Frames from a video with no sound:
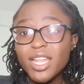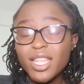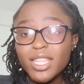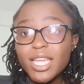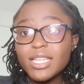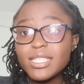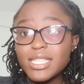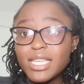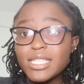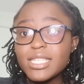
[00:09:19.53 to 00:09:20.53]
Then
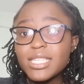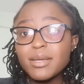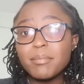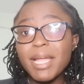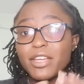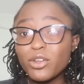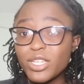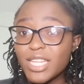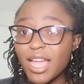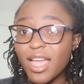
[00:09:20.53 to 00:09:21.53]
sis, my
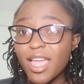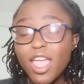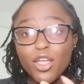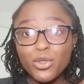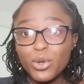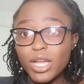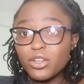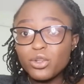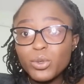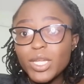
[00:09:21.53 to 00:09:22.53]
daughter, you
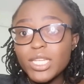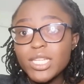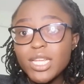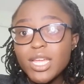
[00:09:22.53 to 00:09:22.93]
can do it.